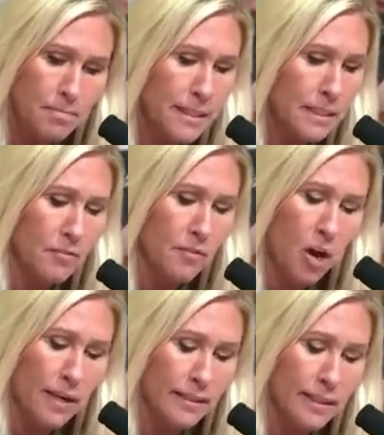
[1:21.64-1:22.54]
Ms.
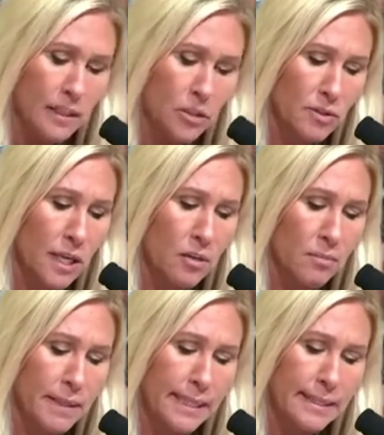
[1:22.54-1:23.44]
Vaughn, can you tell
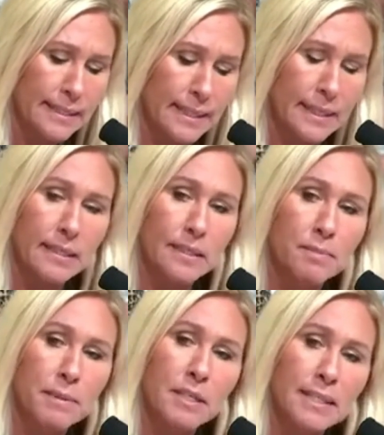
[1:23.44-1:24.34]
me, is it a
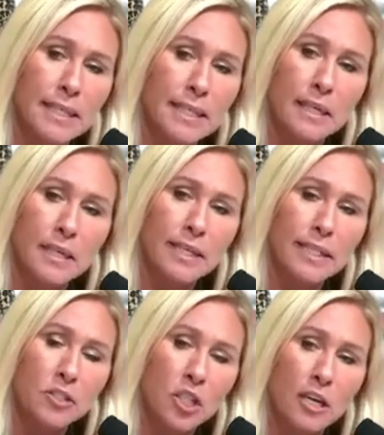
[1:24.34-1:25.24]
conspiracy
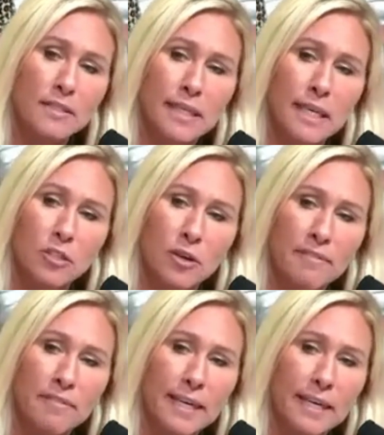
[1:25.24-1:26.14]
theory? Is child sex
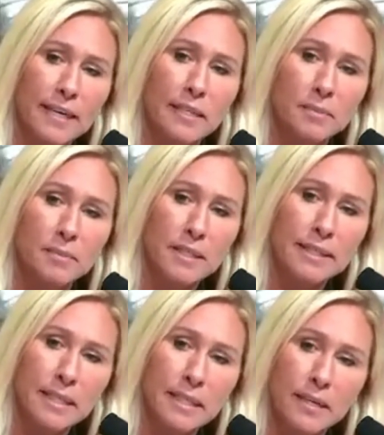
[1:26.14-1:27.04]
trafficking a
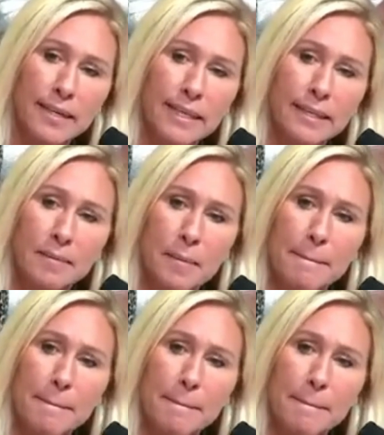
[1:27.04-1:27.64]
conspiracy theory?